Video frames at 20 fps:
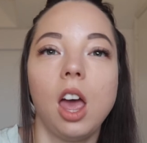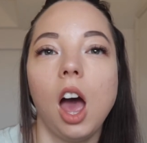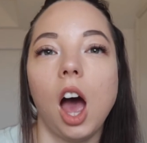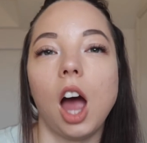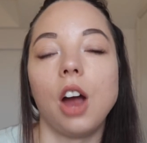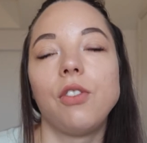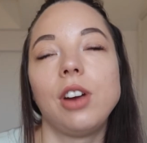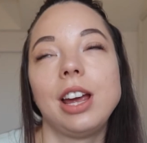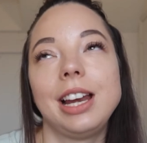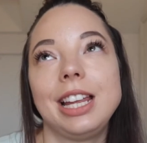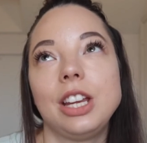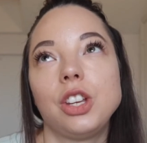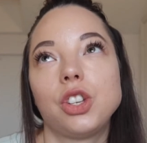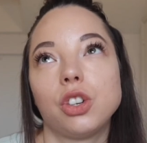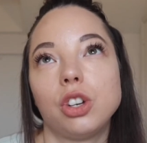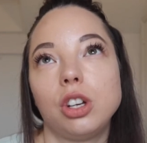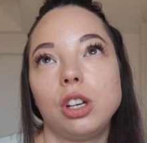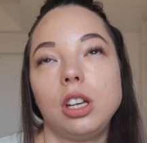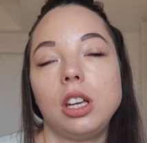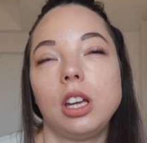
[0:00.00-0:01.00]
I really
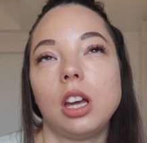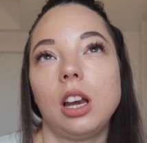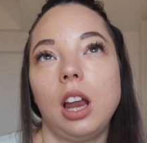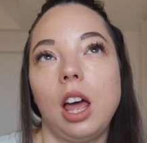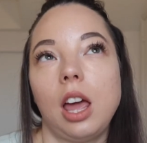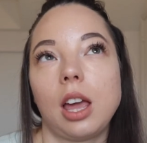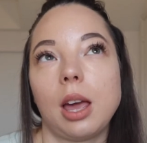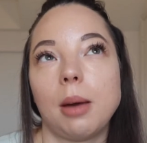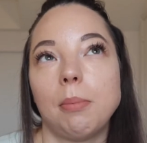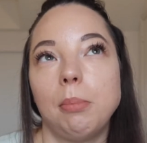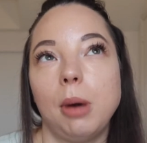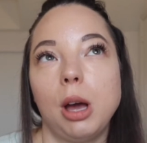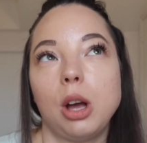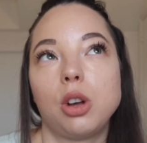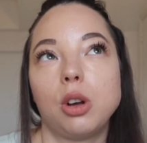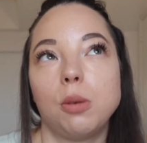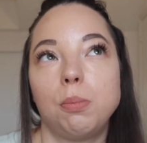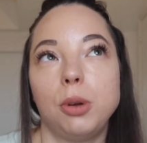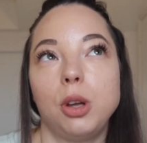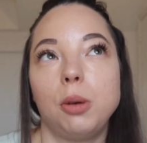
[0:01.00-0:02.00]
enjoy like
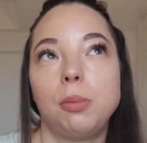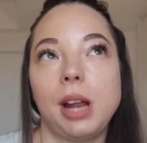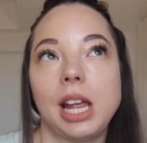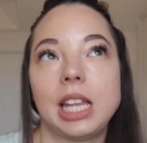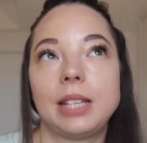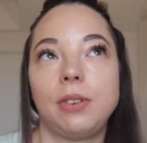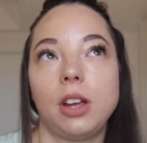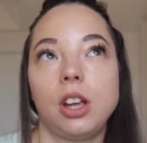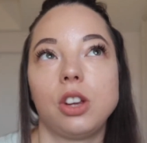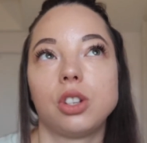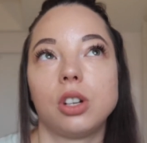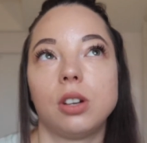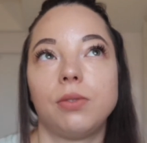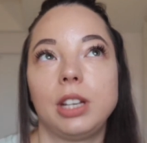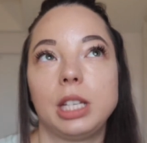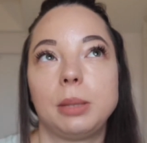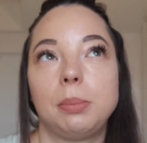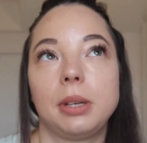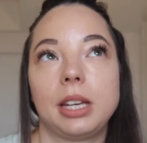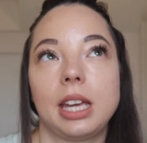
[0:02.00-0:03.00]
Michael Bublé's version of
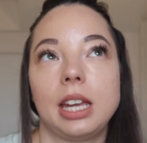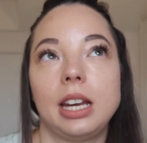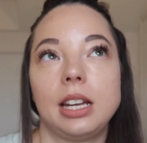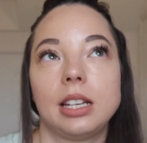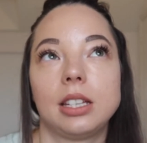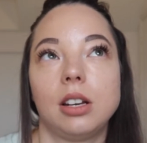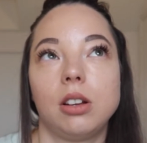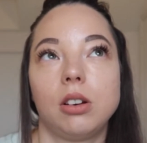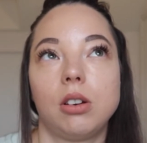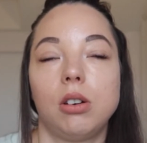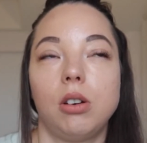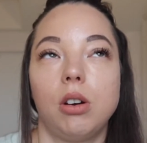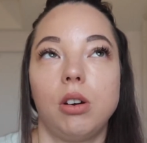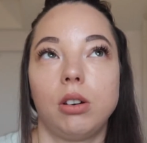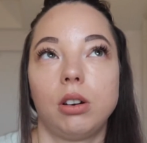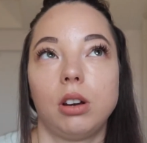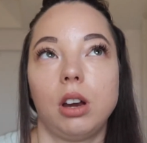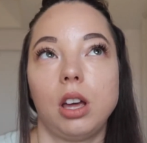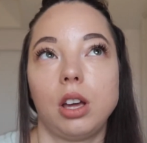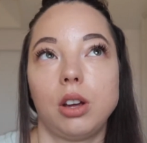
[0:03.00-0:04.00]
It's Beginning to Look a
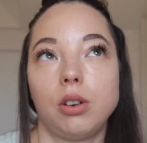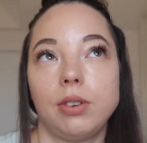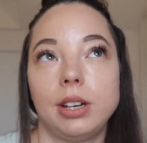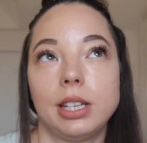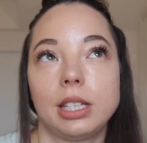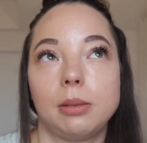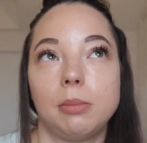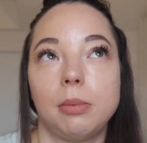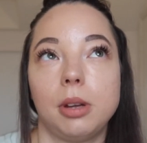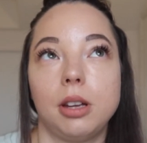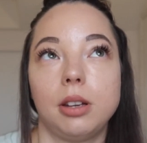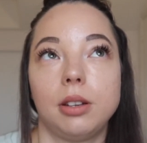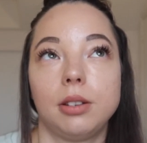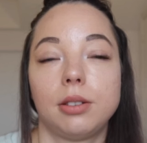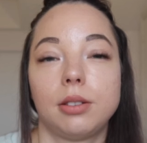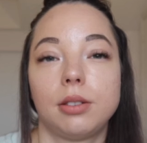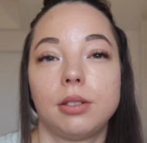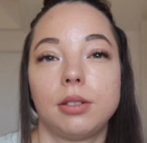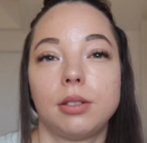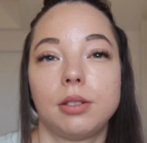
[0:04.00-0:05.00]
Lot Like
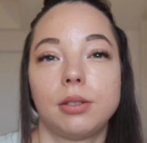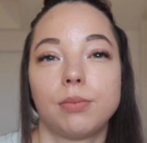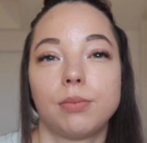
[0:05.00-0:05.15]
Christmas.